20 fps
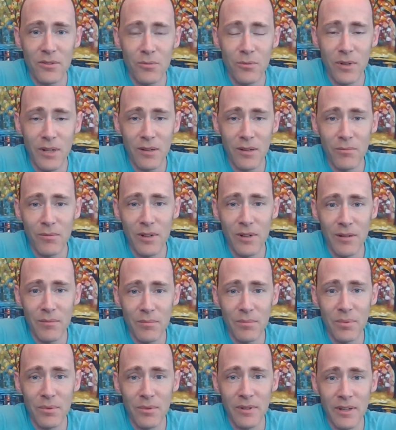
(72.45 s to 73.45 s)

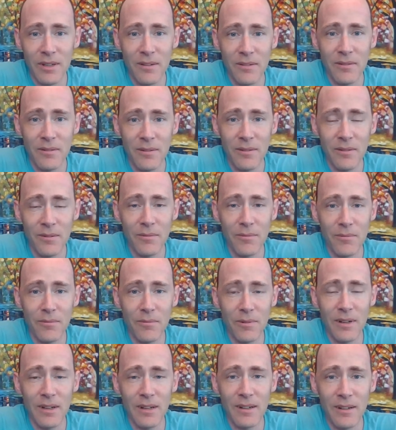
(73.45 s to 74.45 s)

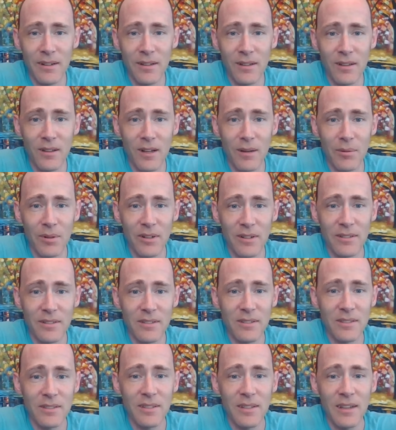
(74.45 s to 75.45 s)
21.1
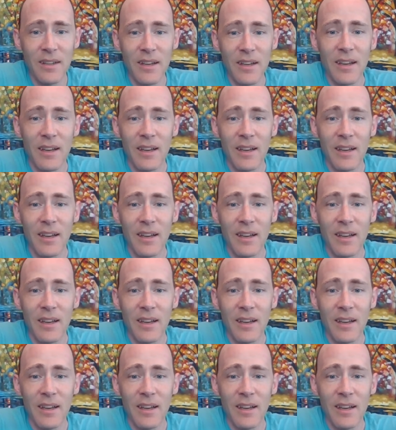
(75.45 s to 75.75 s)
kilometers.